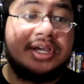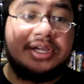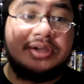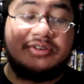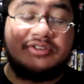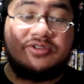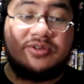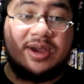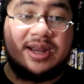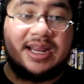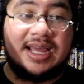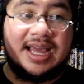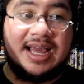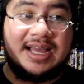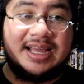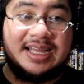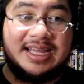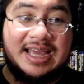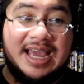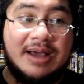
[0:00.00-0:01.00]
You're trying to
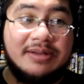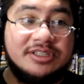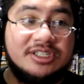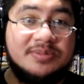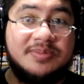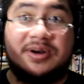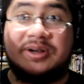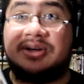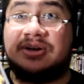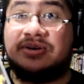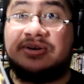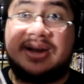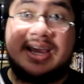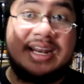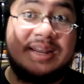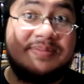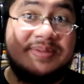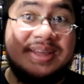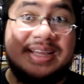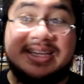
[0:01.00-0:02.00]
outsmart your
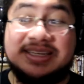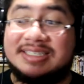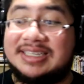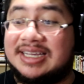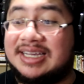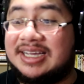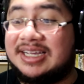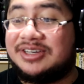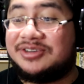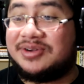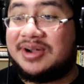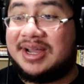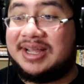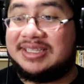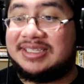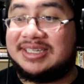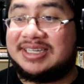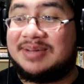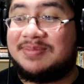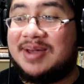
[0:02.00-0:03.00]
enemies,
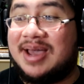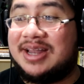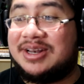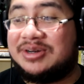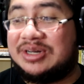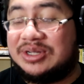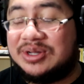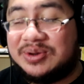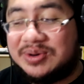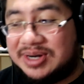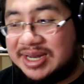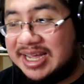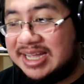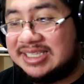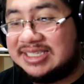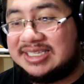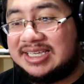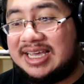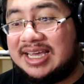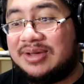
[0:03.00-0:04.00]
trying to command your
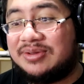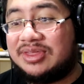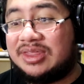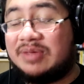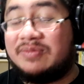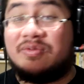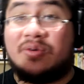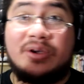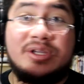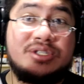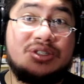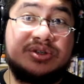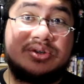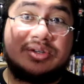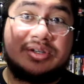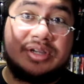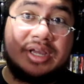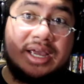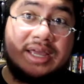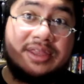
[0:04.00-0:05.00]
units. It, the voice
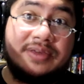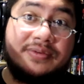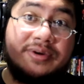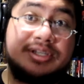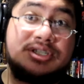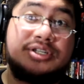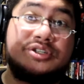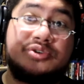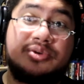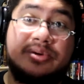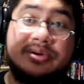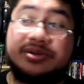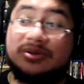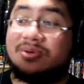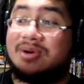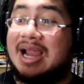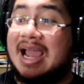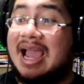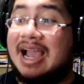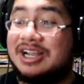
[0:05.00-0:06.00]
uh, the voice controls
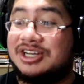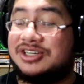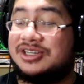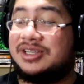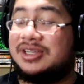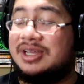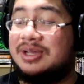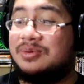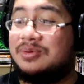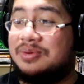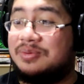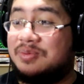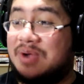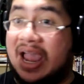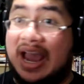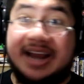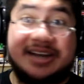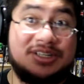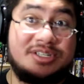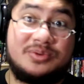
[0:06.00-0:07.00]
were actually
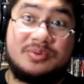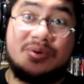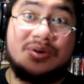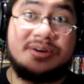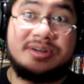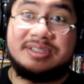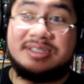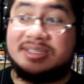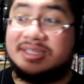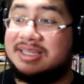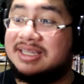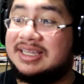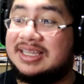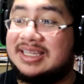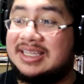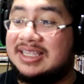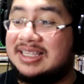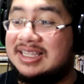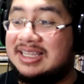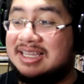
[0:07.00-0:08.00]
actually worked.
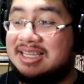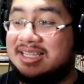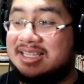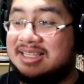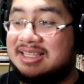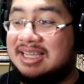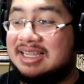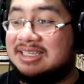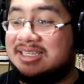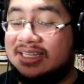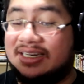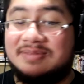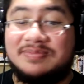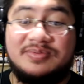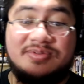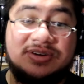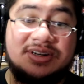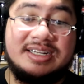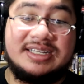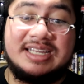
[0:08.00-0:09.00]
They they did a
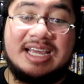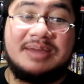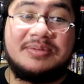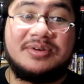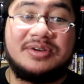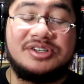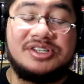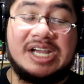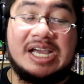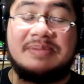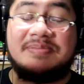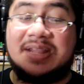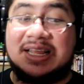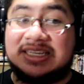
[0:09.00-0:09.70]
pretty damn good job.